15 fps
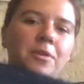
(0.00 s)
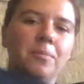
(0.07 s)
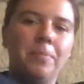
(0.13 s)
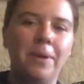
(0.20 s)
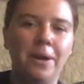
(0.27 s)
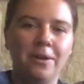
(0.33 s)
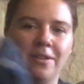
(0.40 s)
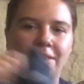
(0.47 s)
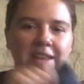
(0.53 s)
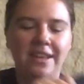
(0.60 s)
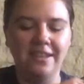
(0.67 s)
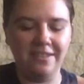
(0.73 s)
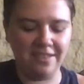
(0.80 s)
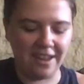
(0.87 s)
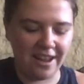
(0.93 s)
pair to
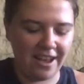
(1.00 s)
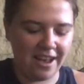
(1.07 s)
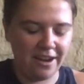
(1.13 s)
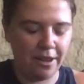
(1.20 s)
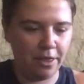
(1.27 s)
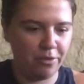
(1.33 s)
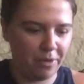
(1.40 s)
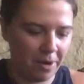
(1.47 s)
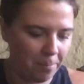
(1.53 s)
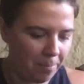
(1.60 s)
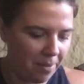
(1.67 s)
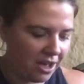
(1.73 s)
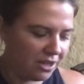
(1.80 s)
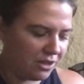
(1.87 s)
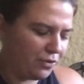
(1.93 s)
these that I got in a ThredUp
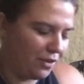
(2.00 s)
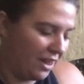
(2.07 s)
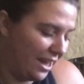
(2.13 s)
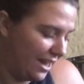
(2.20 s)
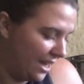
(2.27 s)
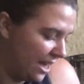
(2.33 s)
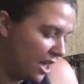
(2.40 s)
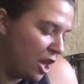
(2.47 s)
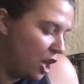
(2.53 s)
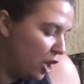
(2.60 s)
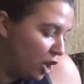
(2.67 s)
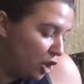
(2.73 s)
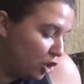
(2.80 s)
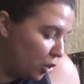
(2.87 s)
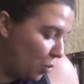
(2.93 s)
box for like
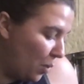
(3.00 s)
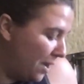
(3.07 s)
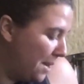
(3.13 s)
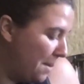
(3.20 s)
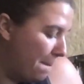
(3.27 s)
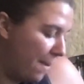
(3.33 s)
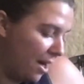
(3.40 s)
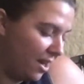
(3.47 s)
$20.